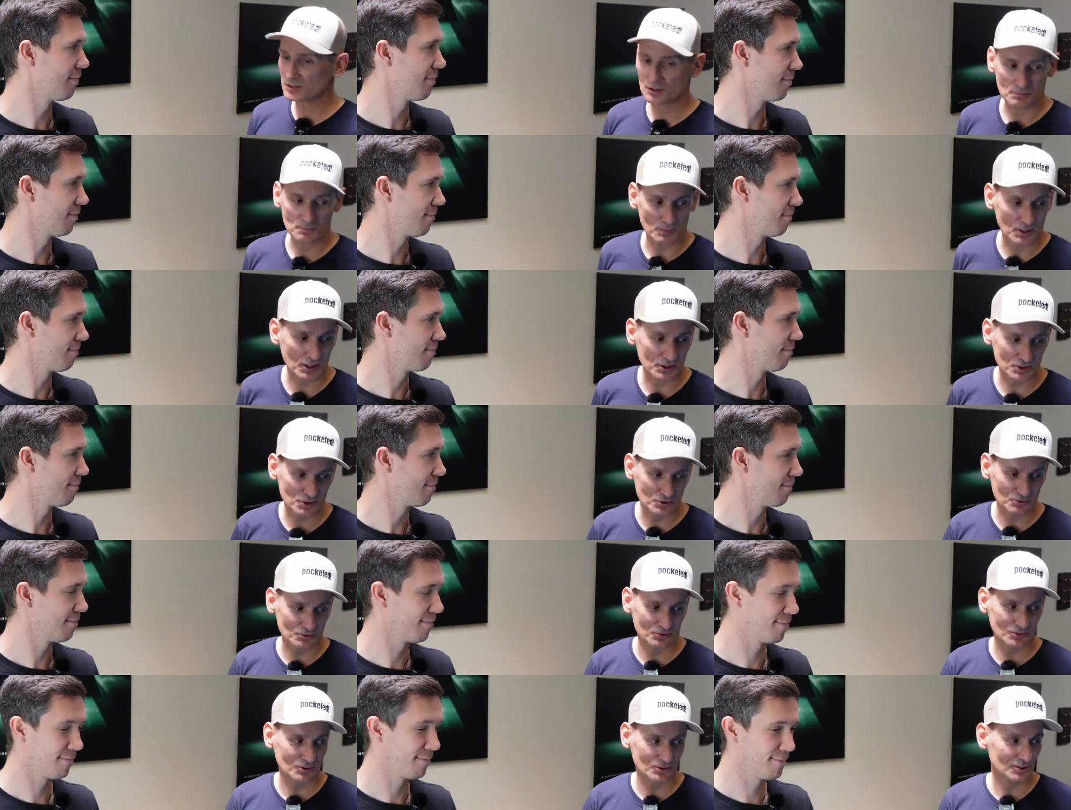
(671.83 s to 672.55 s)
Speaker 1: so
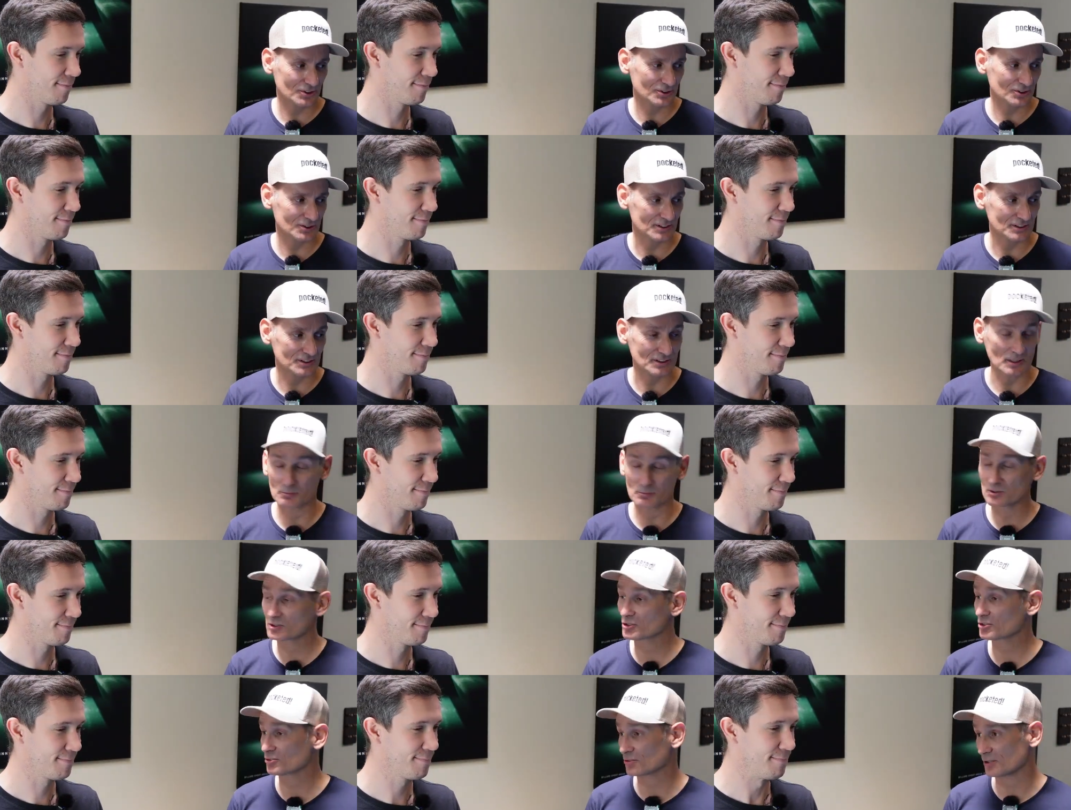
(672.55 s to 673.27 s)
much for the
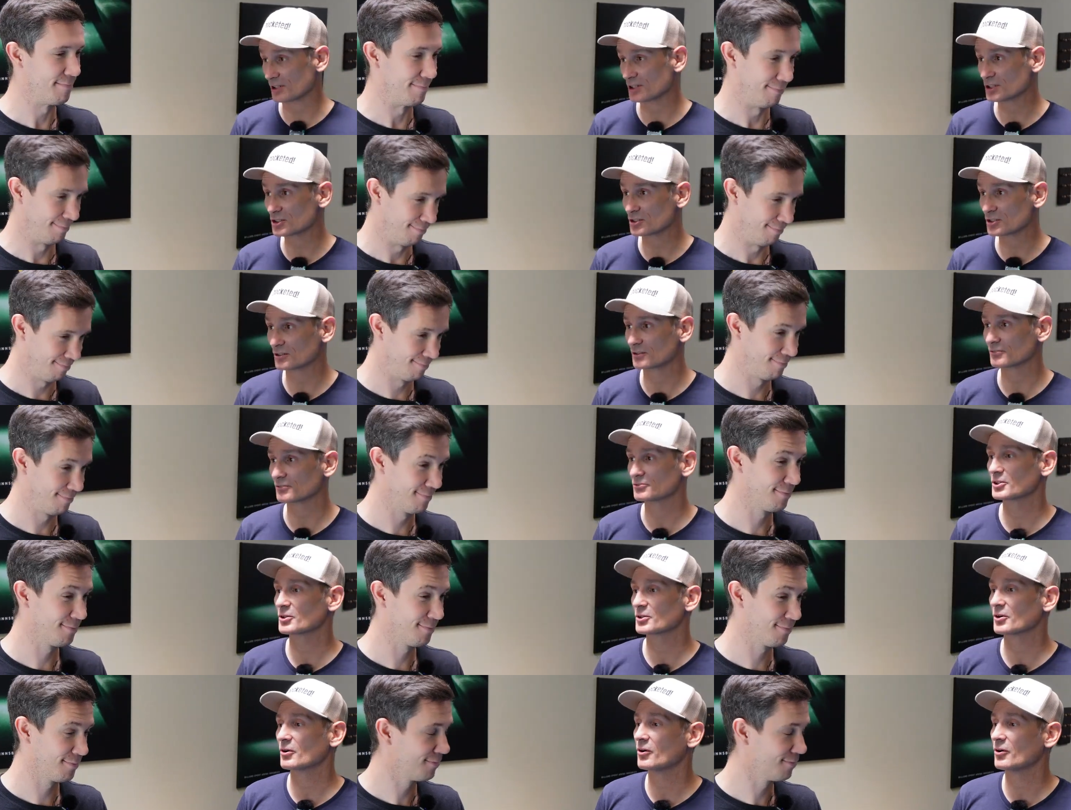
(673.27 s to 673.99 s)
demonstration
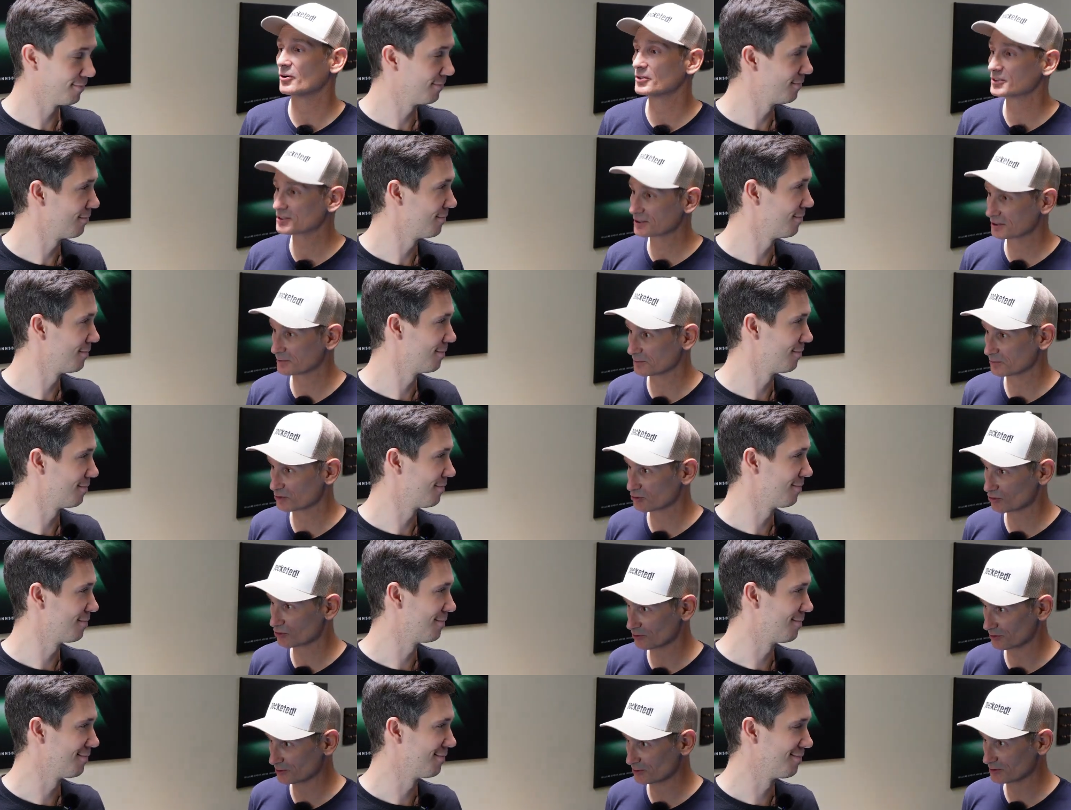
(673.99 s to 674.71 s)
of your awesome
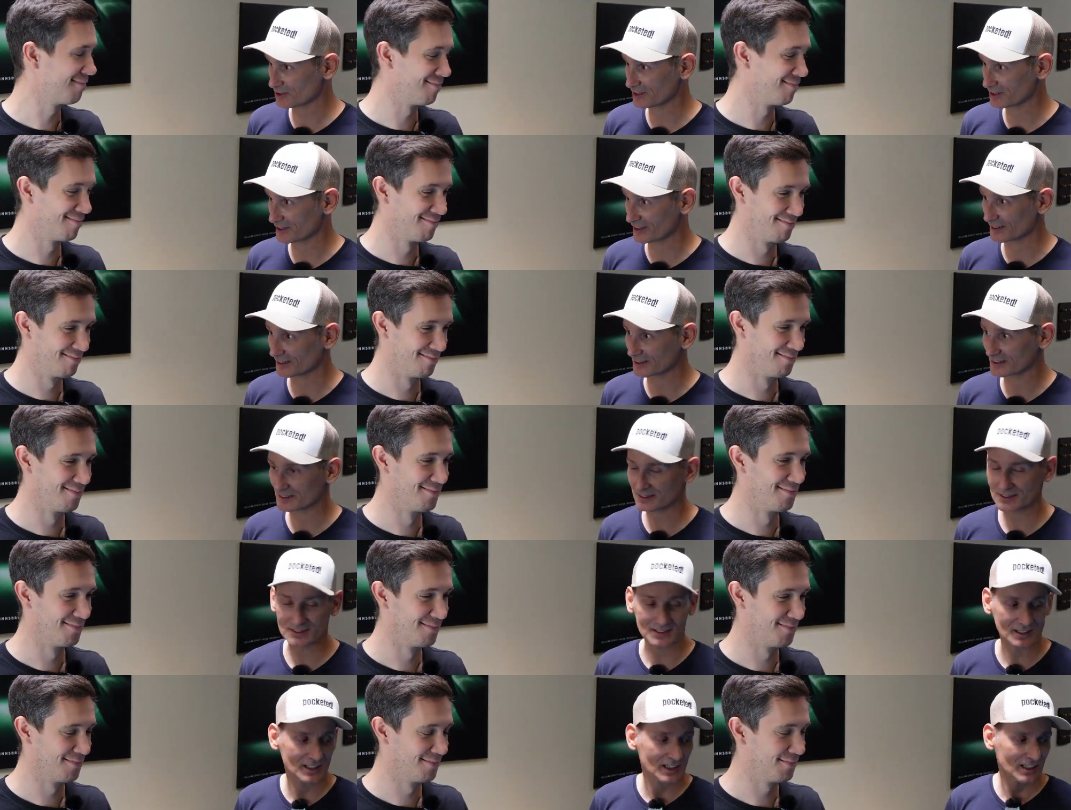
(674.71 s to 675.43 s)
stroke
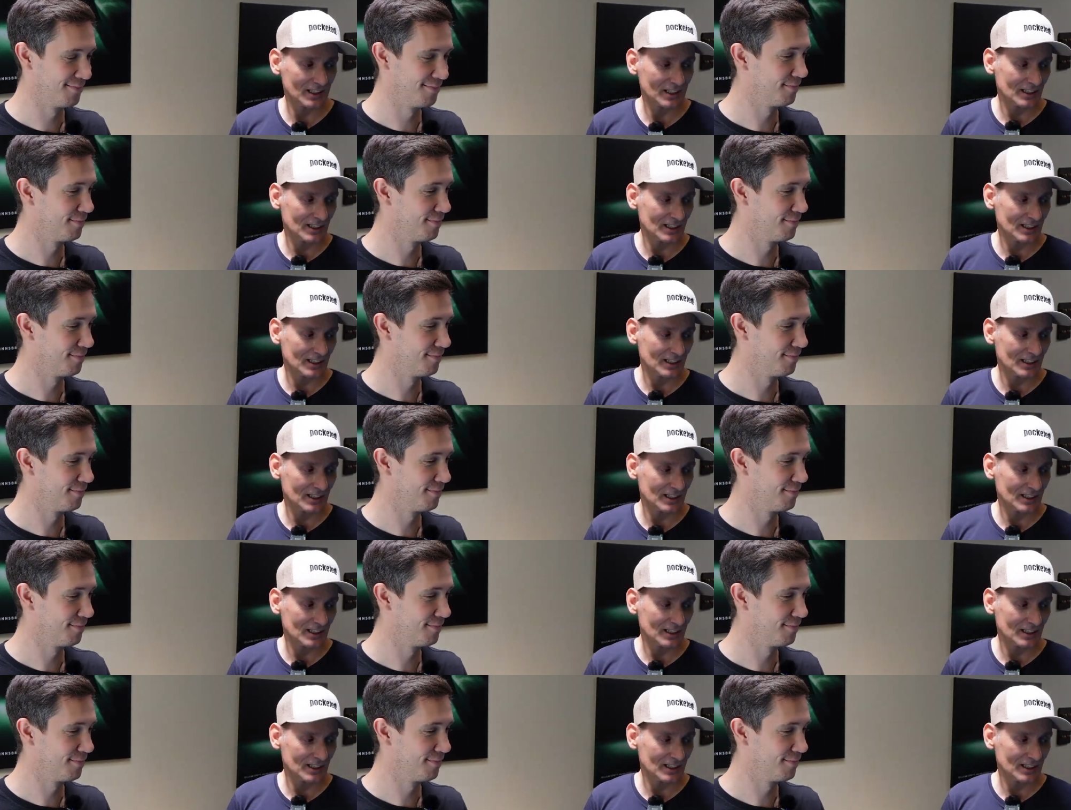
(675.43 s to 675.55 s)
skills.